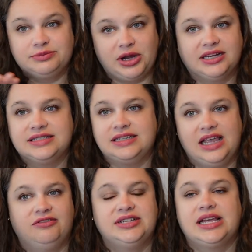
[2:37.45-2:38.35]
practicing
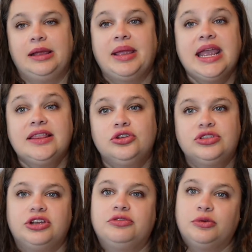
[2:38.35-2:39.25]
every time, and they're
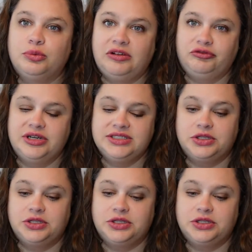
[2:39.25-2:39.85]
there for reference.